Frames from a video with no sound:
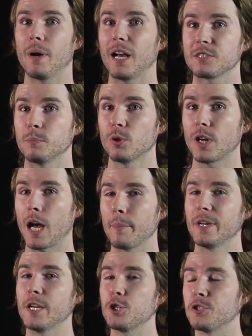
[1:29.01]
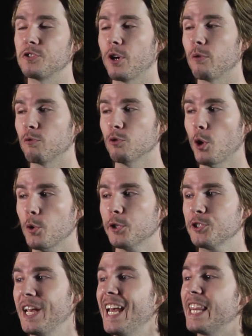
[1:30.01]
a possible combinations of
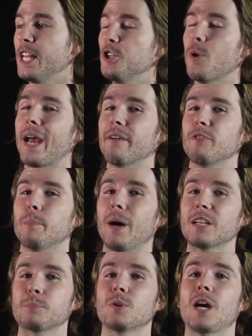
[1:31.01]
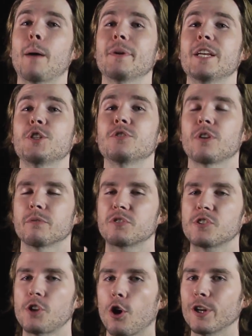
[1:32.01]
rotors. Then you have the possible combinations of
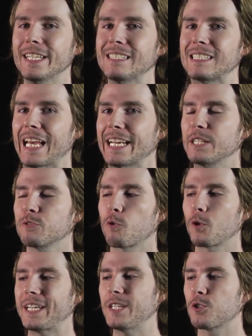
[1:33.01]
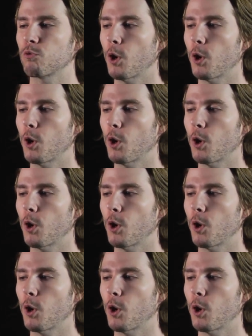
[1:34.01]
starting settings for each